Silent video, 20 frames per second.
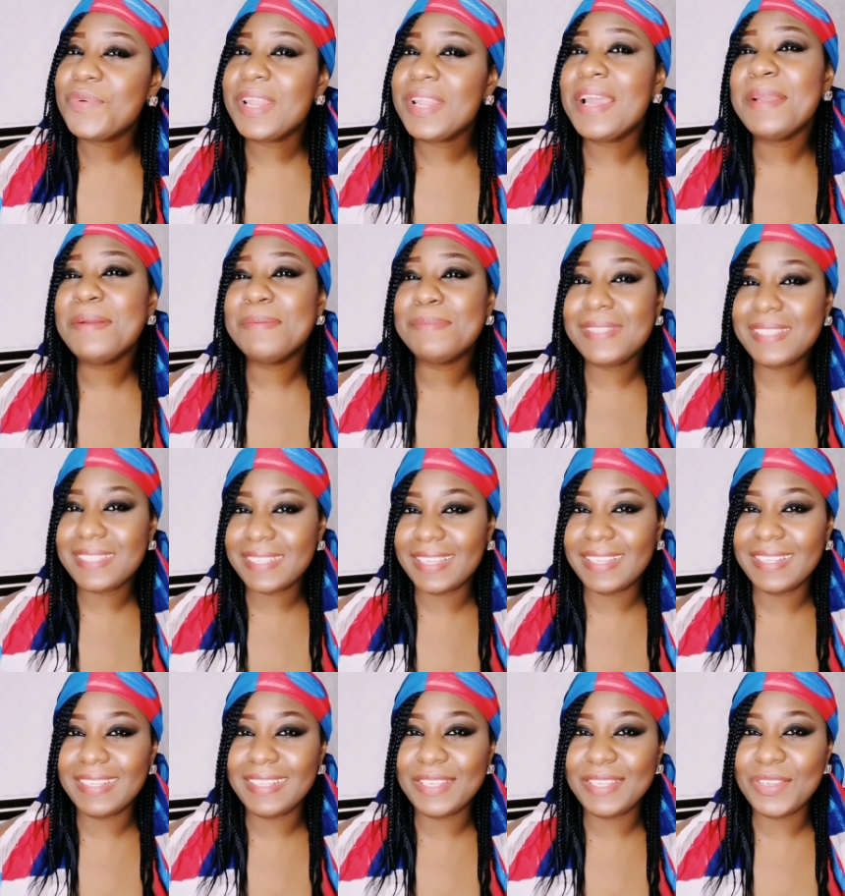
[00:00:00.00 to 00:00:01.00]
But I am
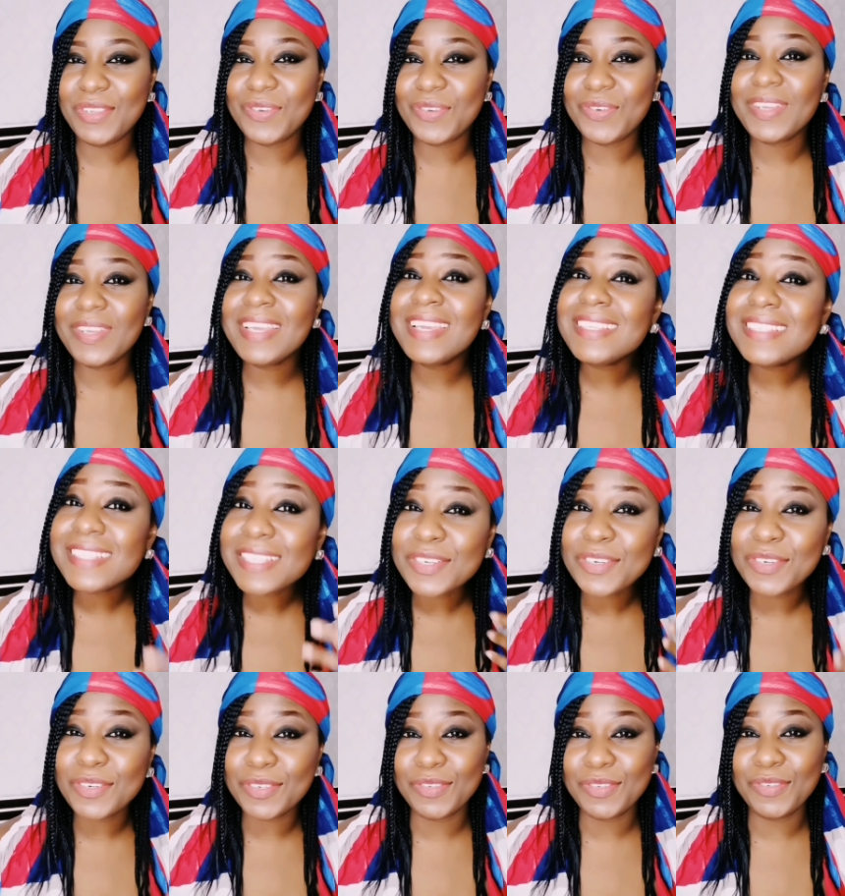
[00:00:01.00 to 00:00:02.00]
telling you, he's
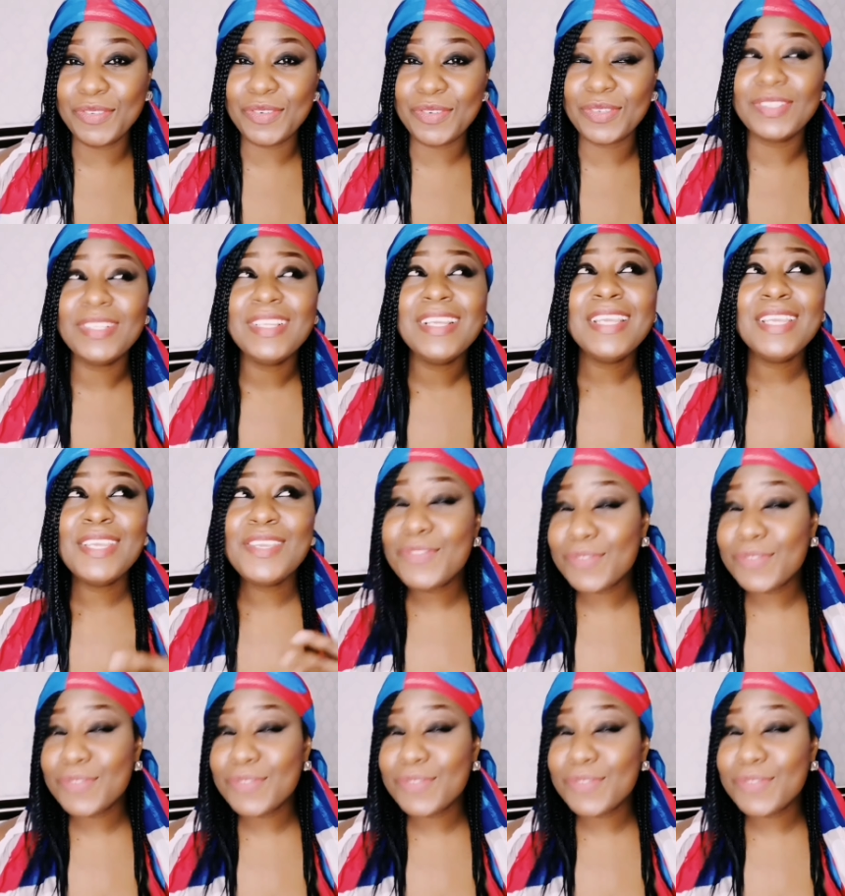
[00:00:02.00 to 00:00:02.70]
in control.